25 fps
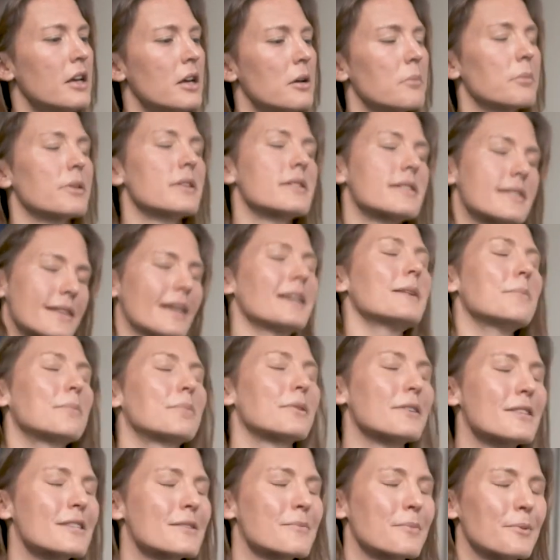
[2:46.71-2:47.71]
But the same
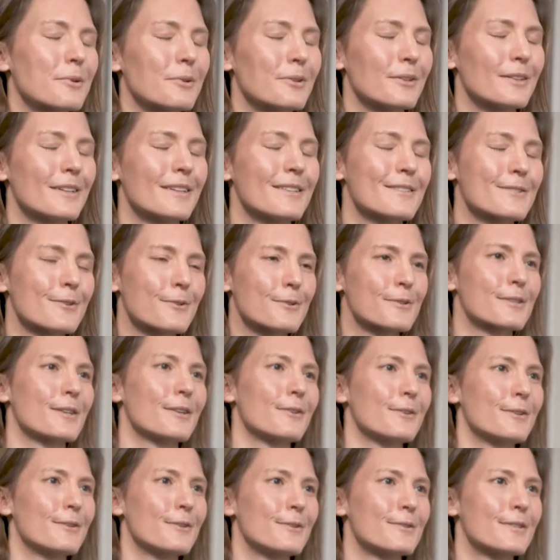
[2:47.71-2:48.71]
principle is also
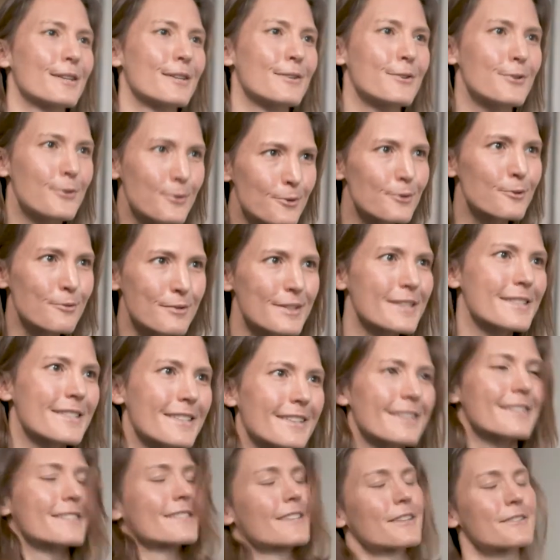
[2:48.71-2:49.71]
used in your
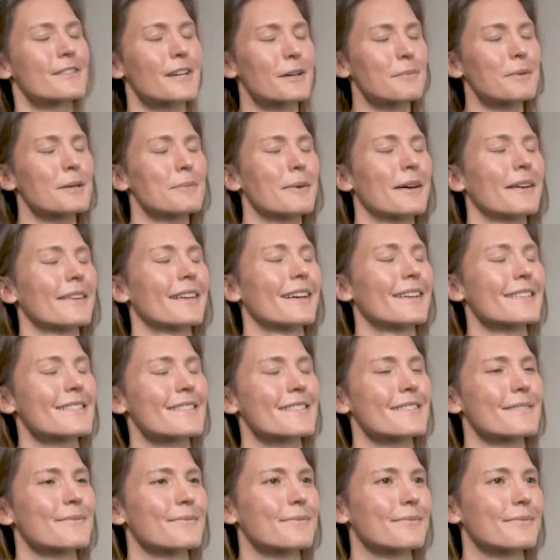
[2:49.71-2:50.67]
research, so tell me about that.